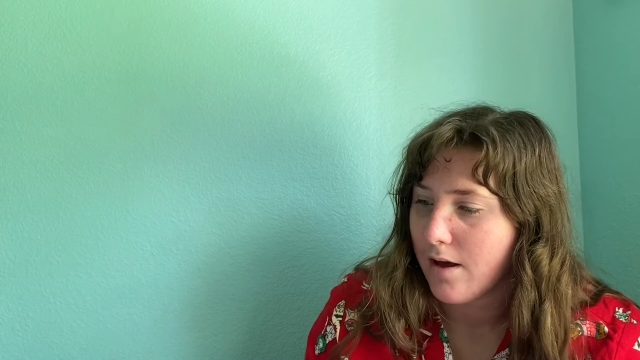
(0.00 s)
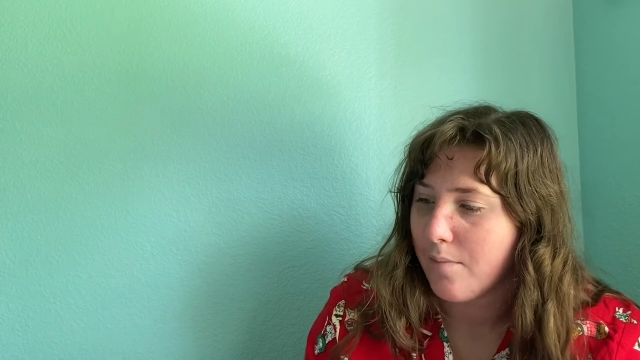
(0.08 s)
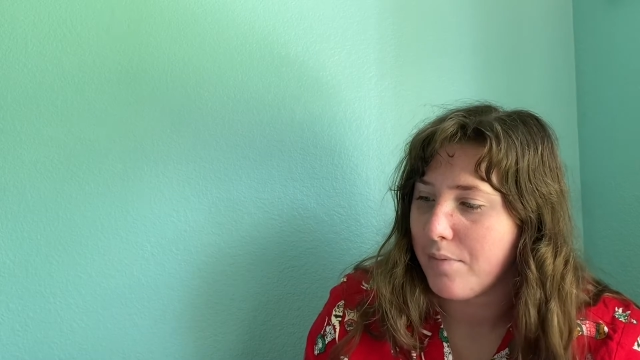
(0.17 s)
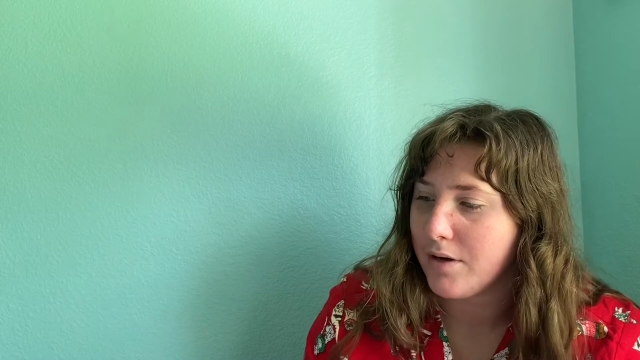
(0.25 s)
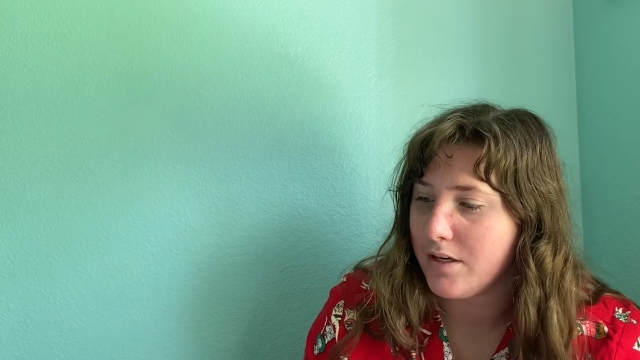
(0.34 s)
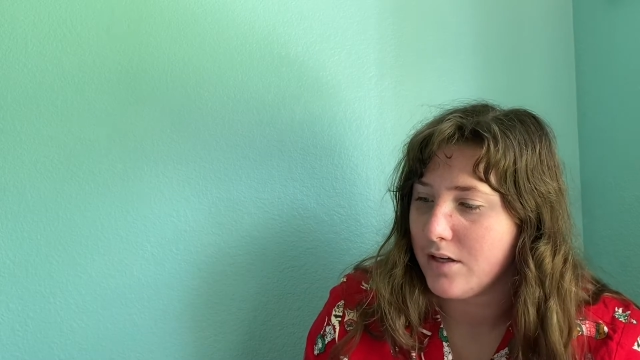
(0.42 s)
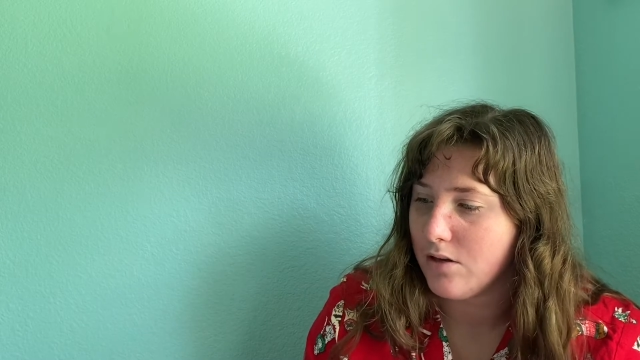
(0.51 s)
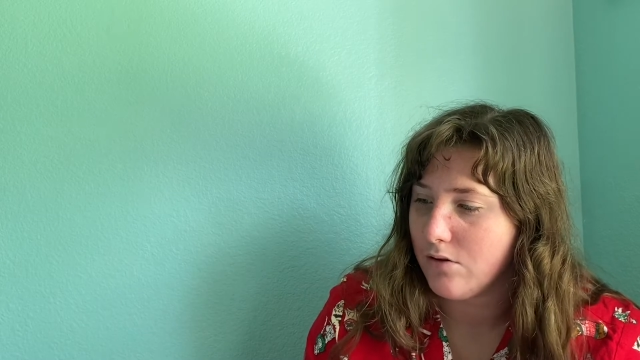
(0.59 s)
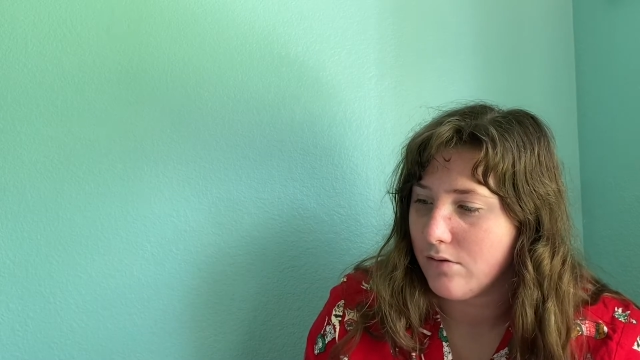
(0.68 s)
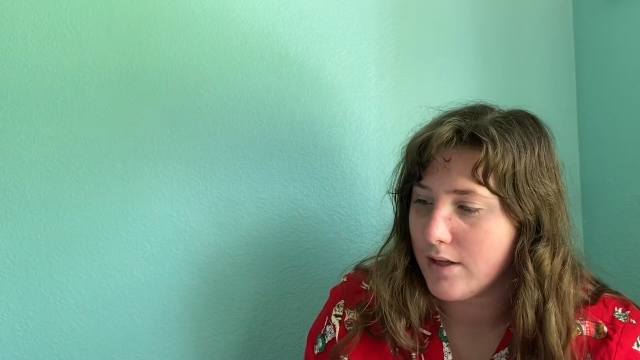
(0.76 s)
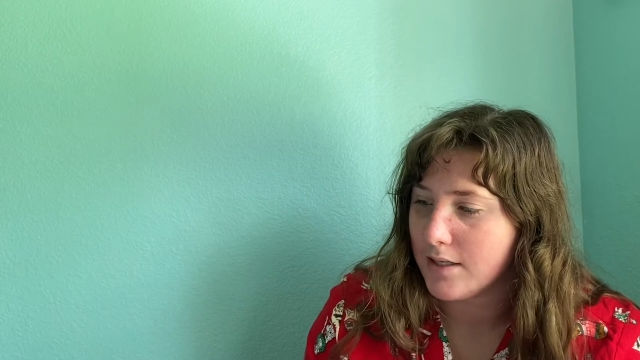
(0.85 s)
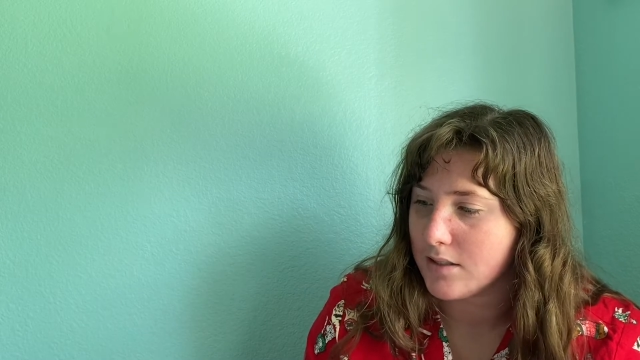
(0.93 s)
But he knew
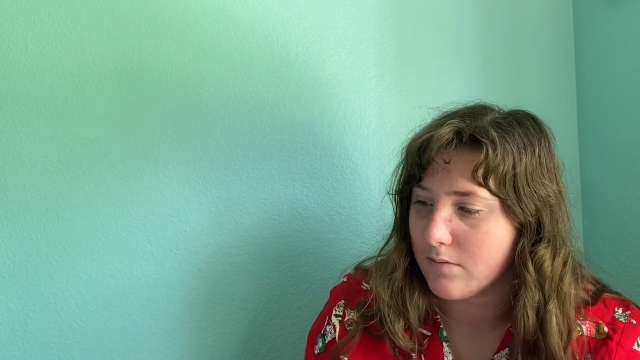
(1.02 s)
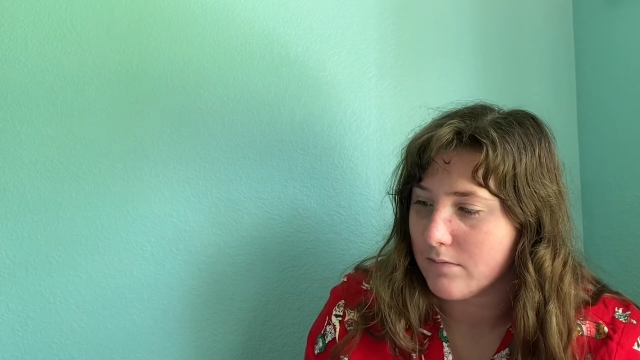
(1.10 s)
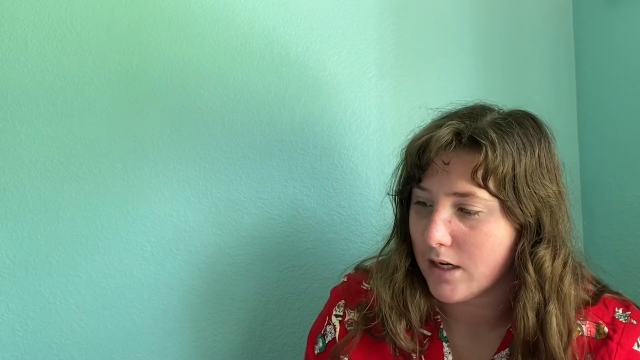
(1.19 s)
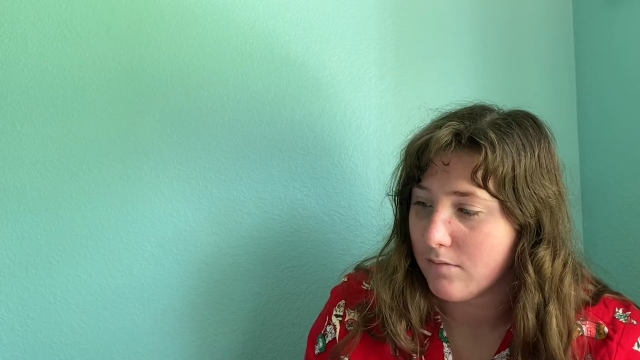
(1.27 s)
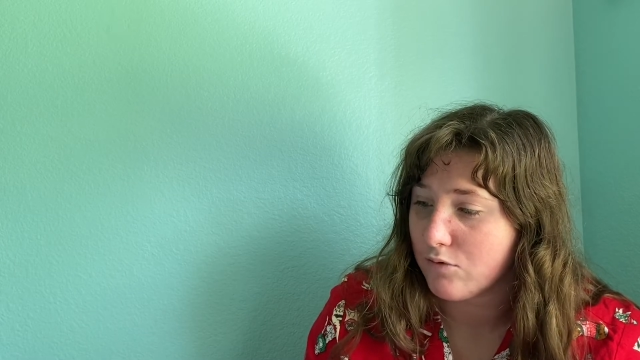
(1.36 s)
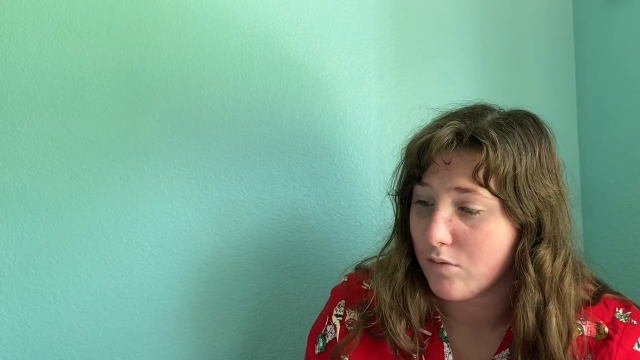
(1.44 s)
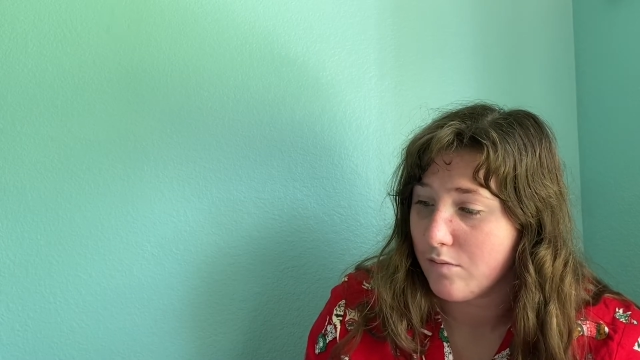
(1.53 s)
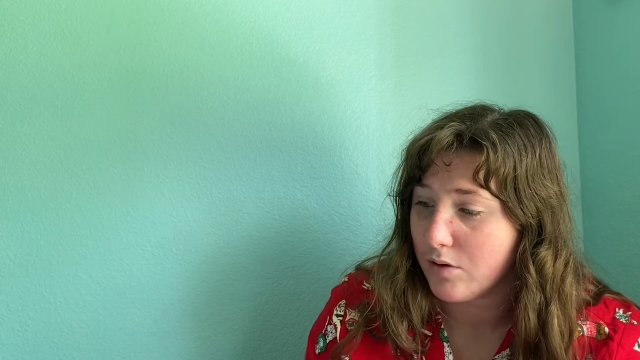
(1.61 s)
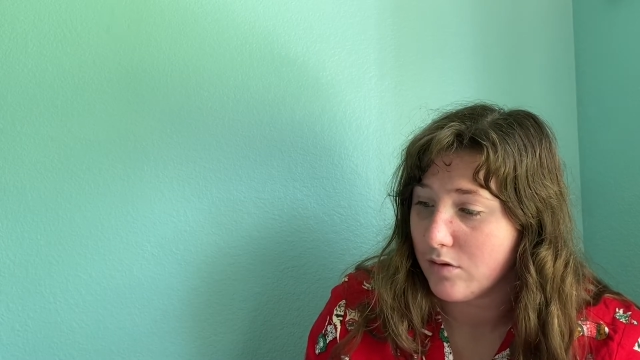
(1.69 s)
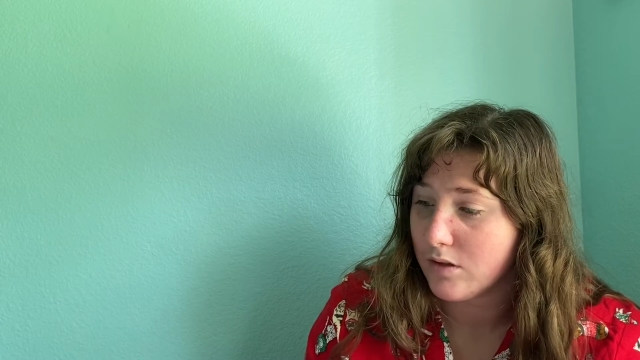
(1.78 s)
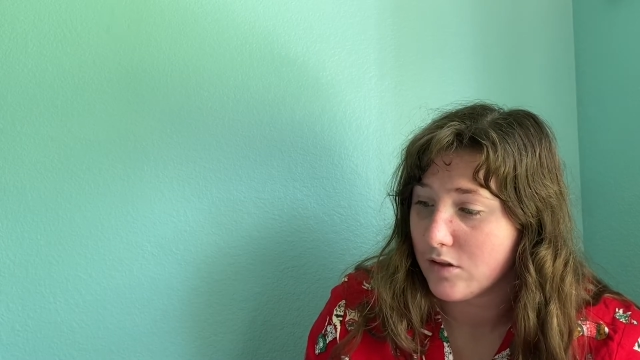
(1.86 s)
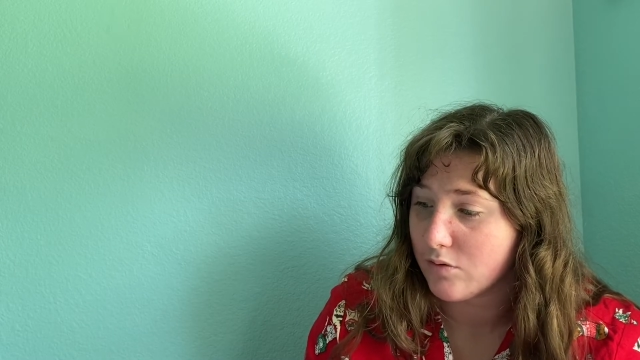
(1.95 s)
that sometimes when
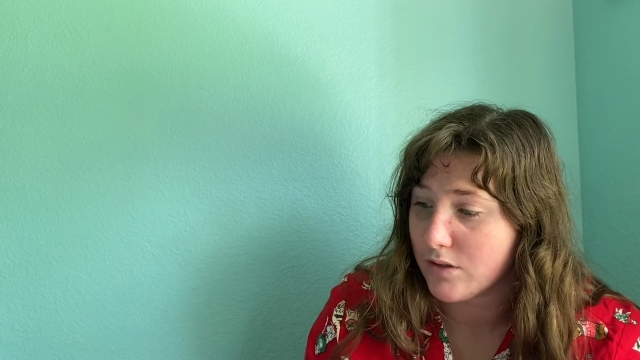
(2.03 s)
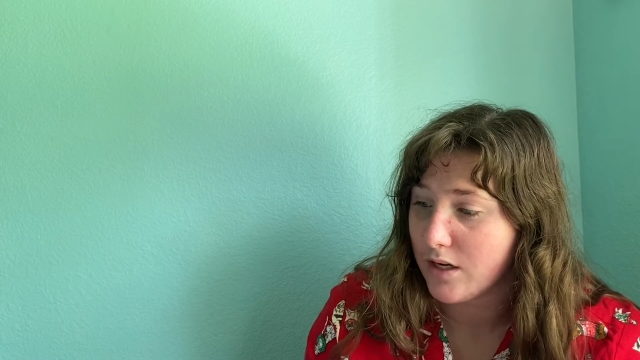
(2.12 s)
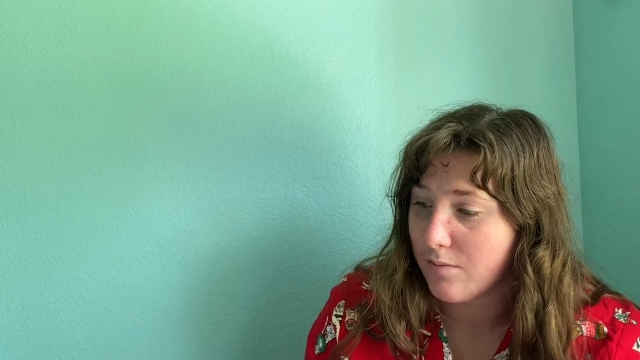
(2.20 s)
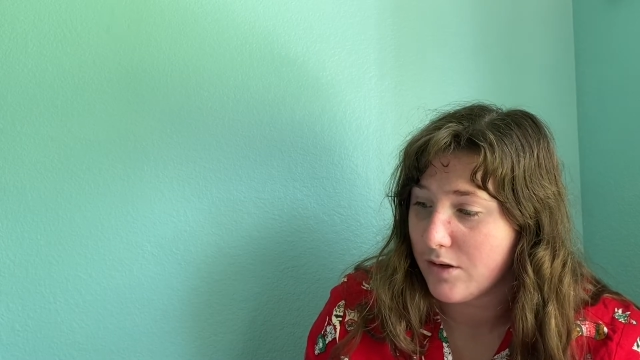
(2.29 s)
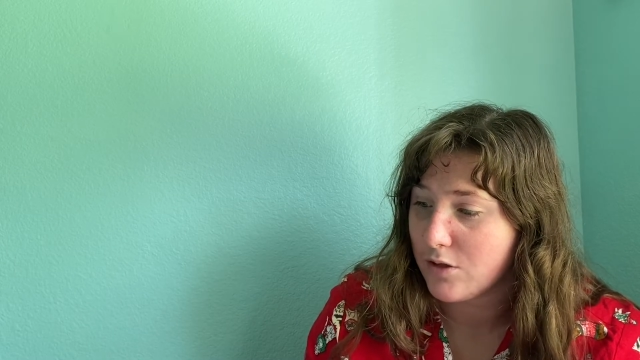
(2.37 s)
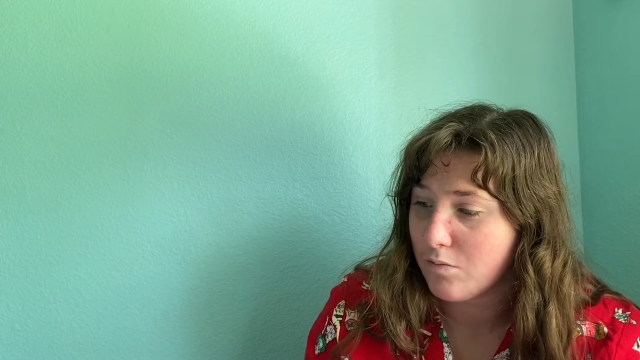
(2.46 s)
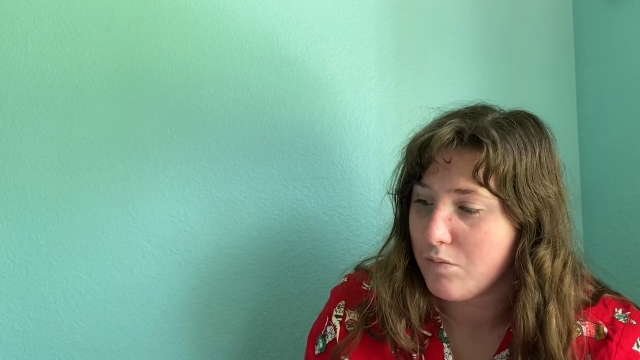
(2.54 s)
buildings were damaged,